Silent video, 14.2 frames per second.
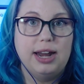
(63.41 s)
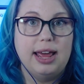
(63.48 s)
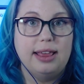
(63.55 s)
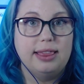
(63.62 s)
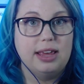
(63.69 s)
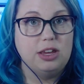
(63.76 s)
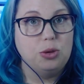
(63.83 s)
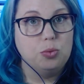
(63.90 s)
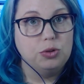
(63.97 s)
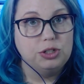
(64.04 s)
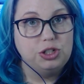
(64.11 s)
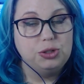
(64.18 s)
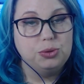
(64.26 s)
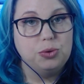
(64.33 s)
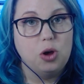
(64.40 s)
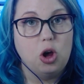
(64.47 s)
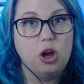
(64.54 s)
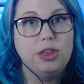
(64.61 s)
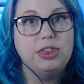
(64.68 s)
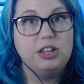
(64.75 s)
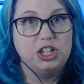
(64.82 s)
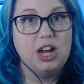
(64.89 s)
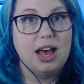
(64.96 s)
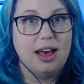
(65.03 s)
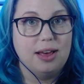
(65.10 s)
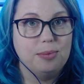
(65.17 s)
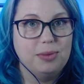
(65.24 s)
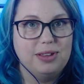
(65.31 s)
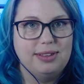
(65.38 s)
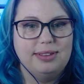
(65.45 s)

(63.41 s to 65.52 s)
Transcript: and that you will do on the job.